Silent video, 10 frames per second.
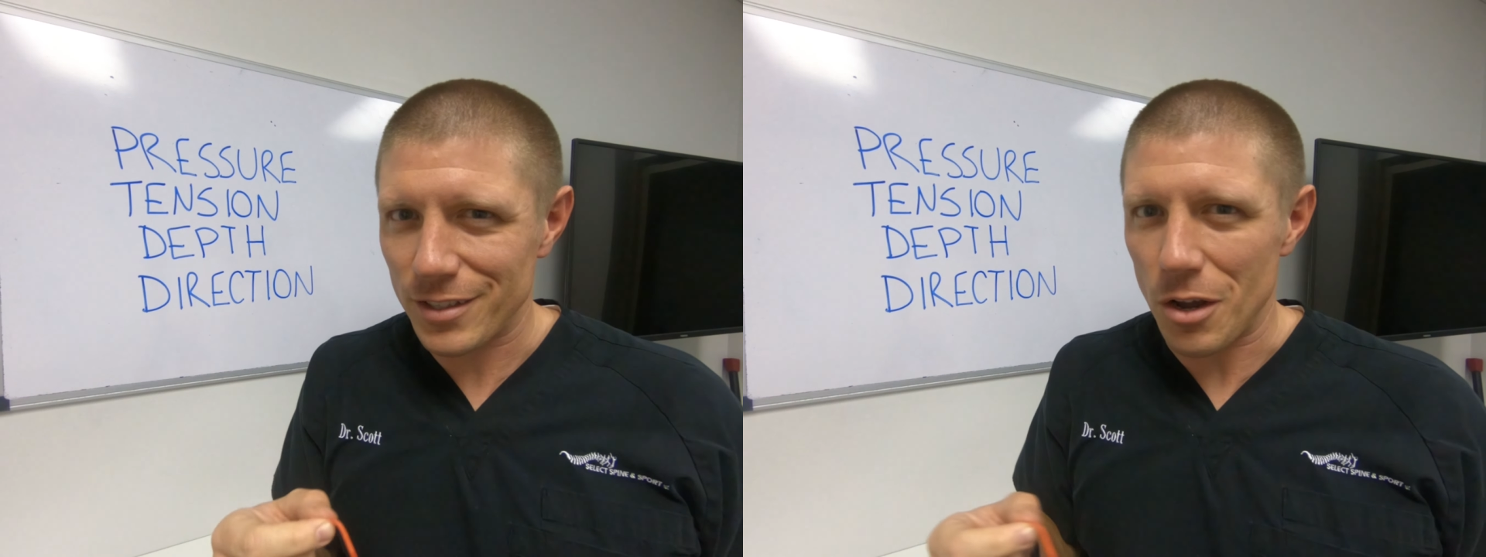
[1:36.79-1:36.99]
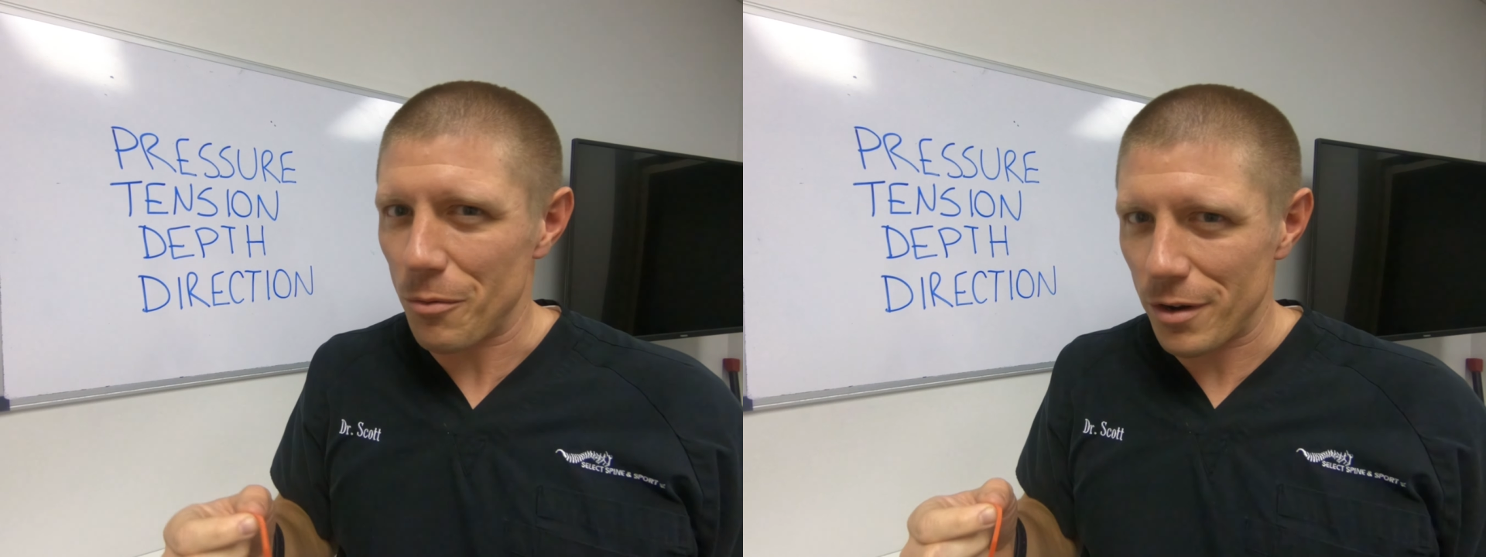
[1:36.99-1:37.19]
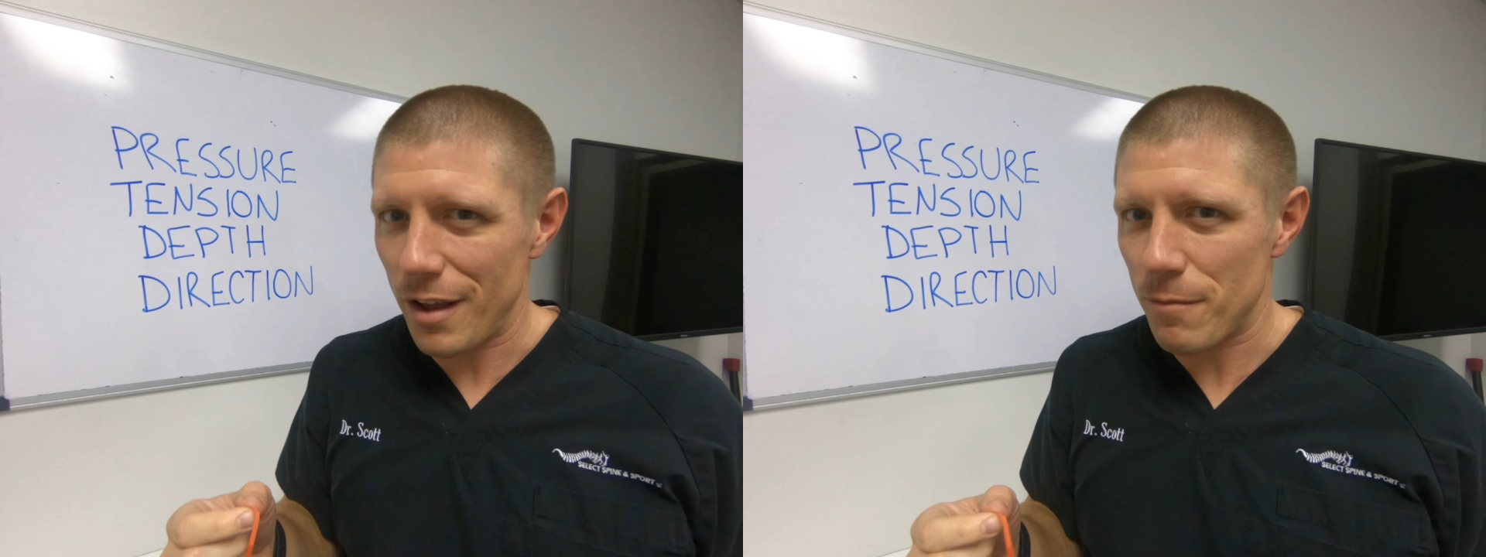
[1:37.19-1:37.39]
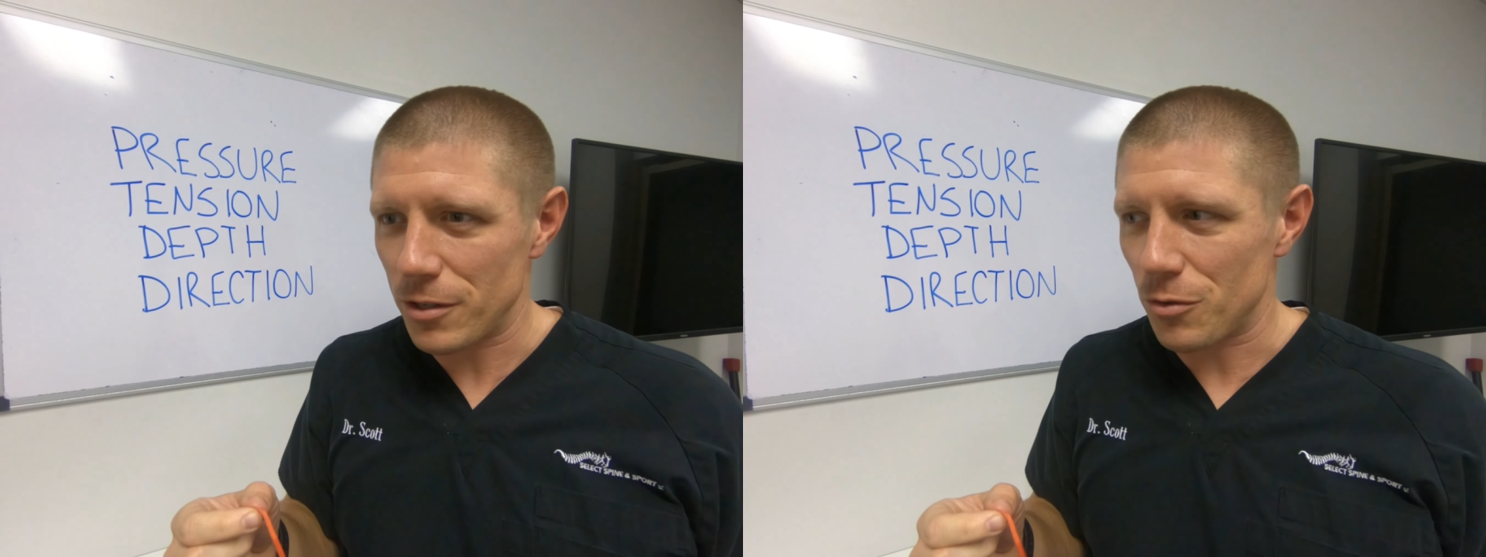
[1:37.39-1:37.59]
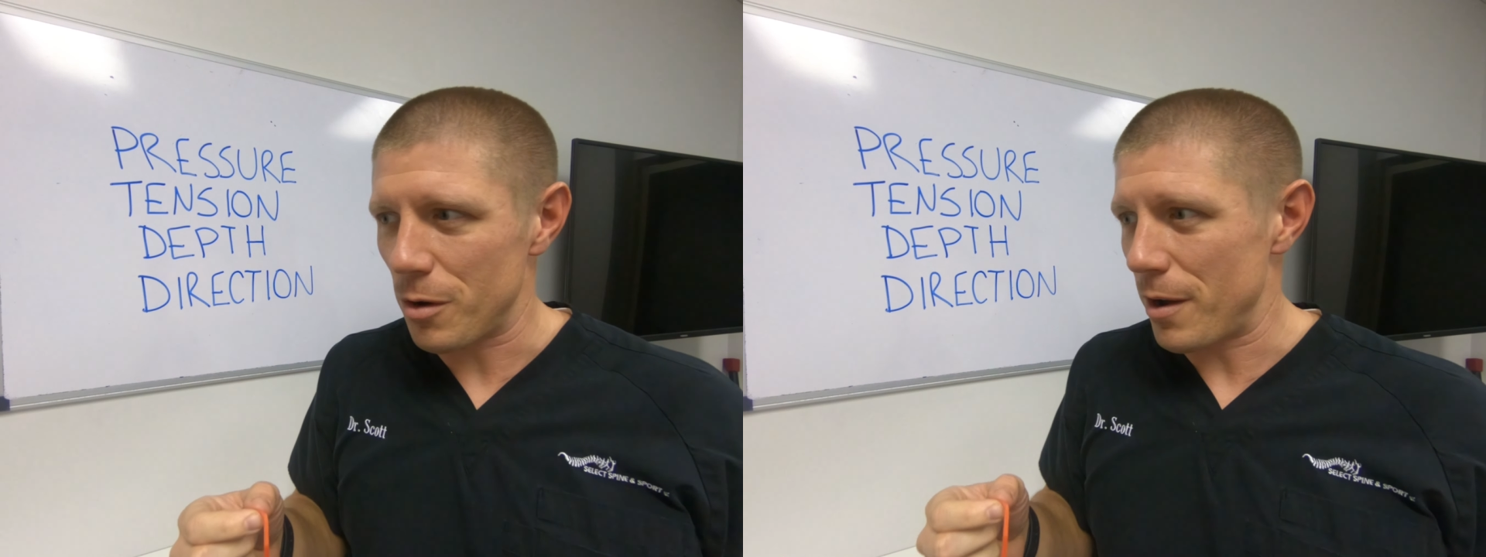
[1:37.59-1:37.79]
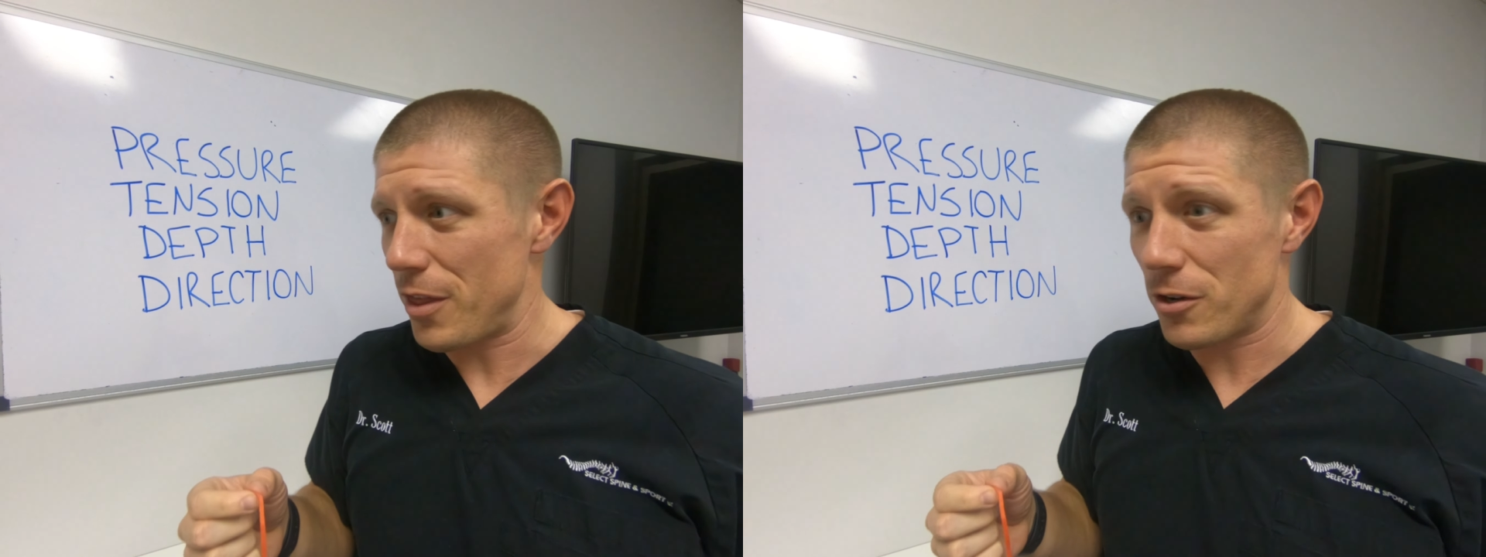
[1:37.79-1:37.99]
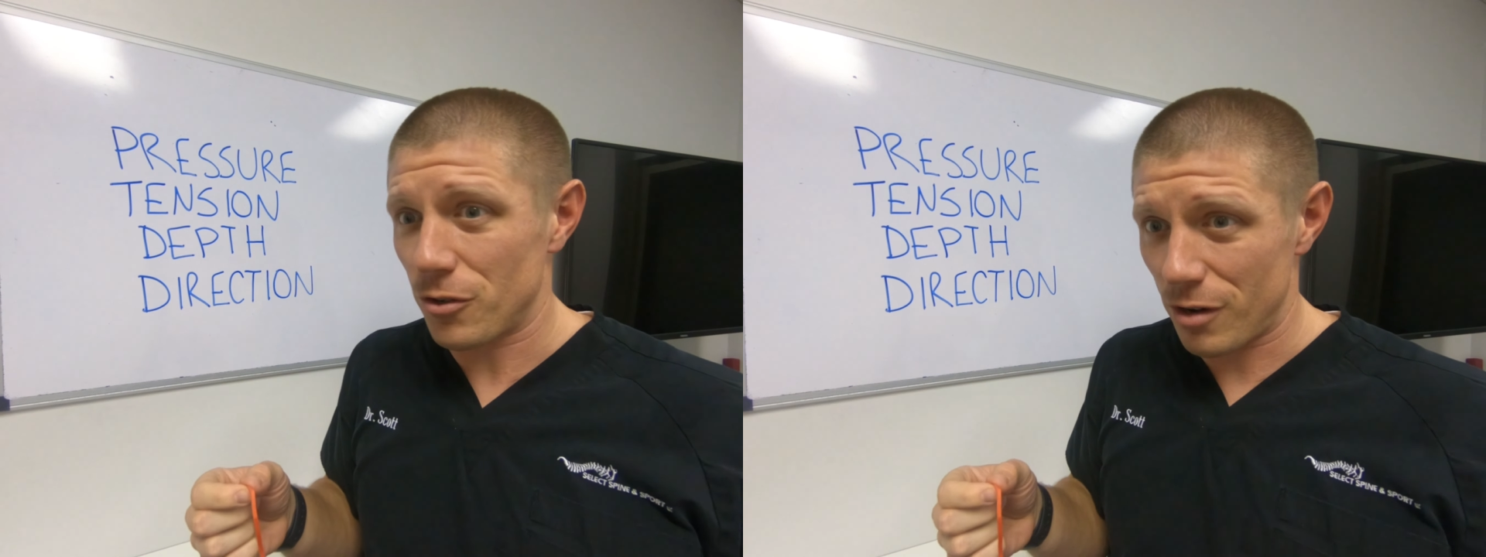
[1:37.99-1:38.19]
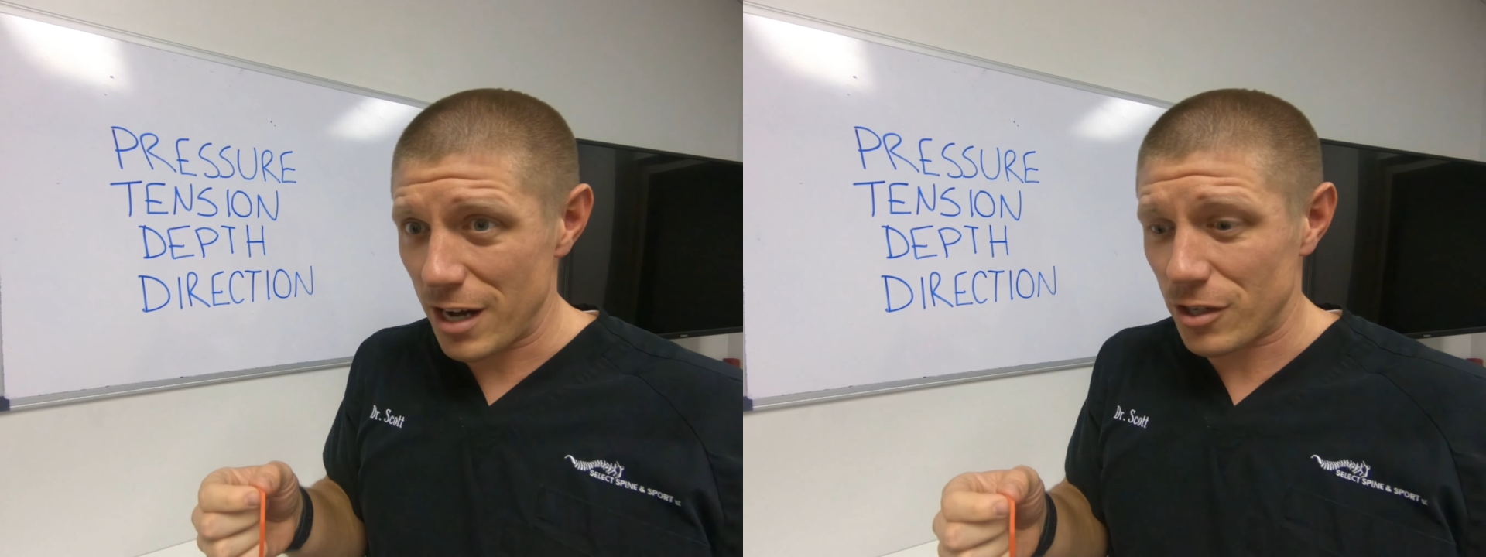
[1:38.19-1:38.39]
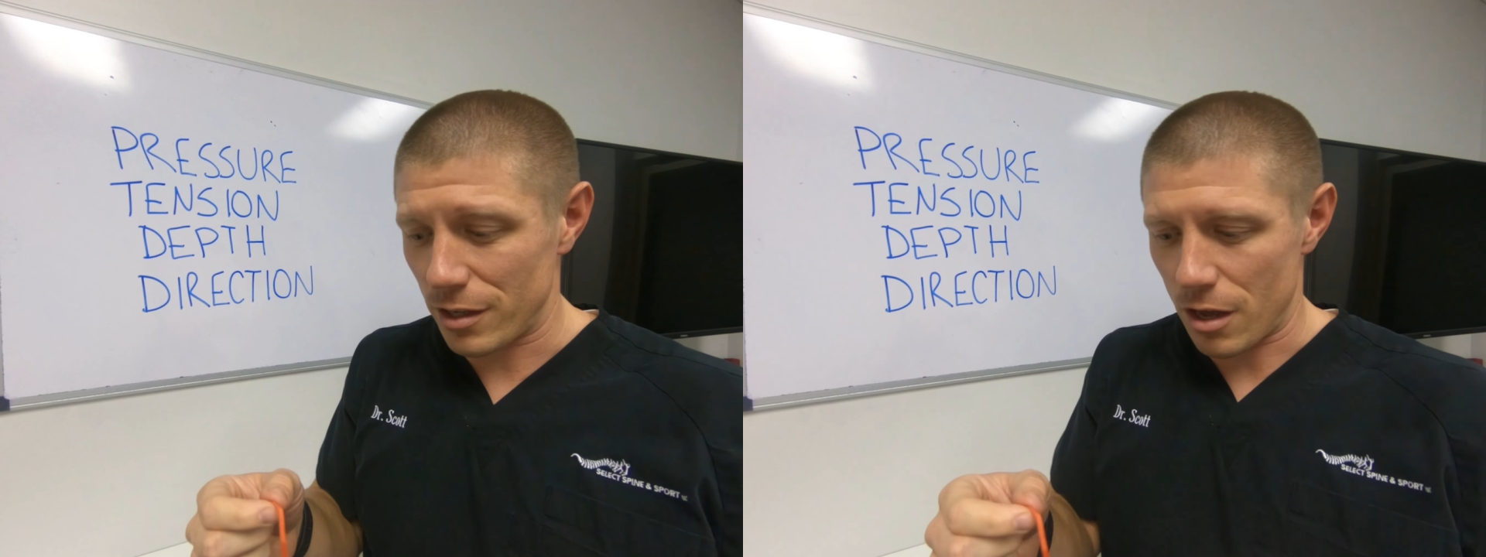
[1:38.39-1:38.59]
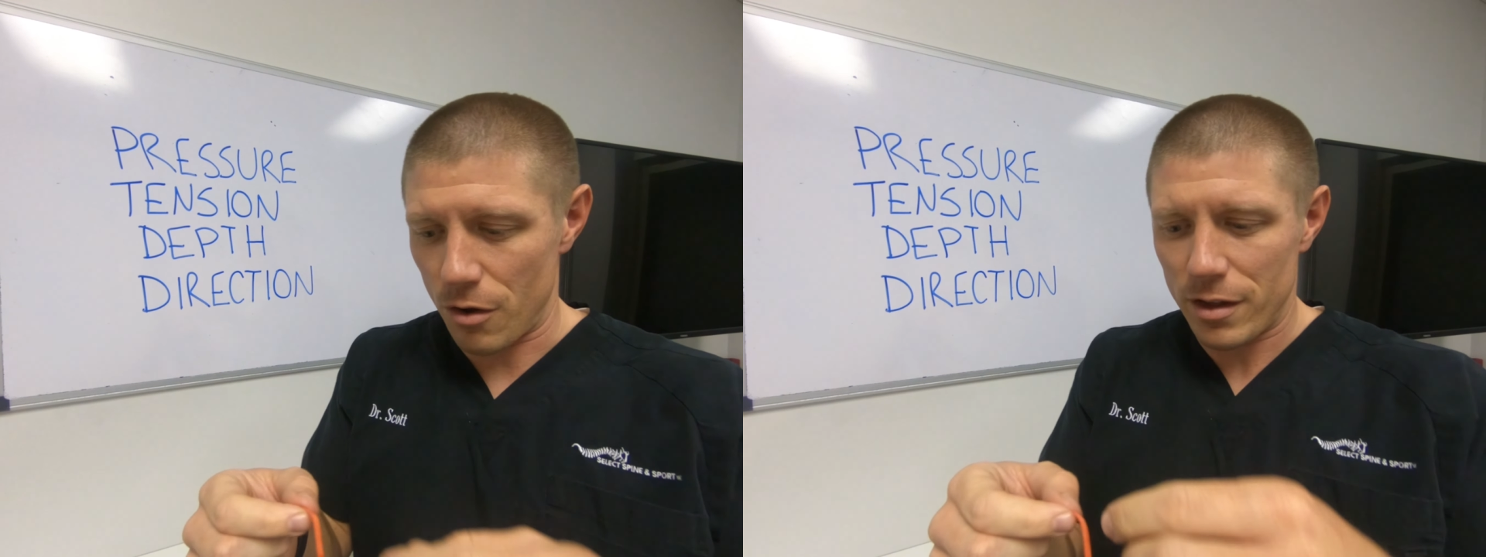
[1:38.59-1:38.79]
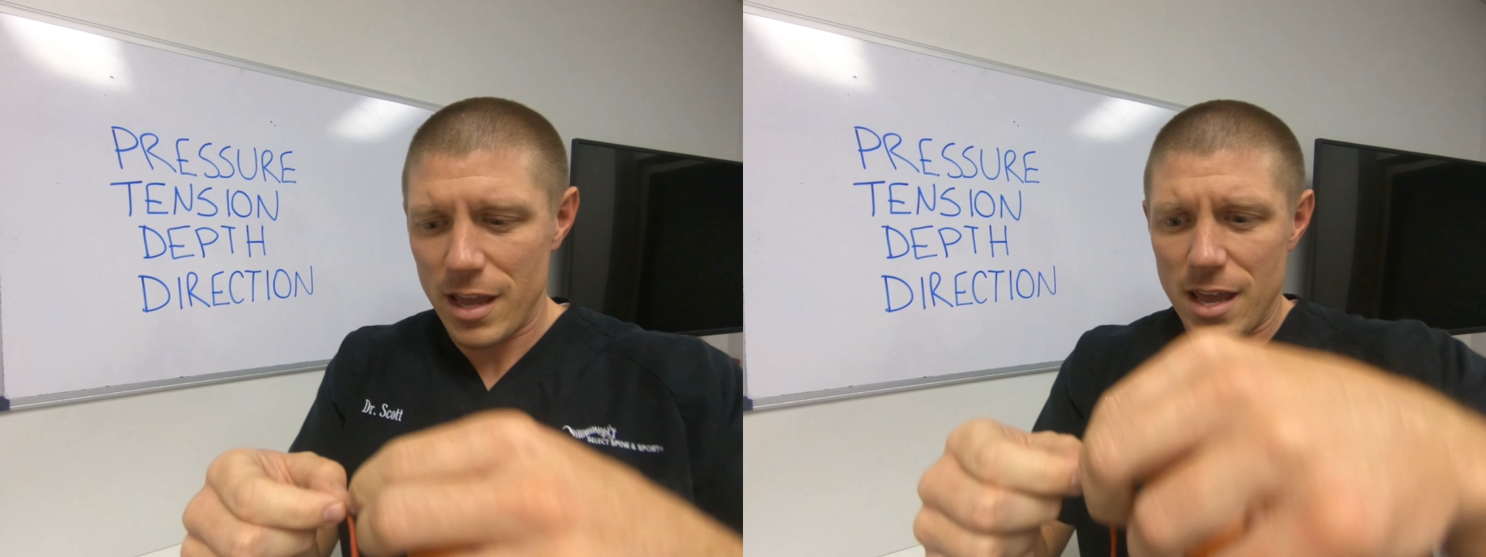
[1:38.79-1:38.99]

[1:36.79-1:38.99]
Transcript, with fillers: so we don't have much to worry about there. Direction, though,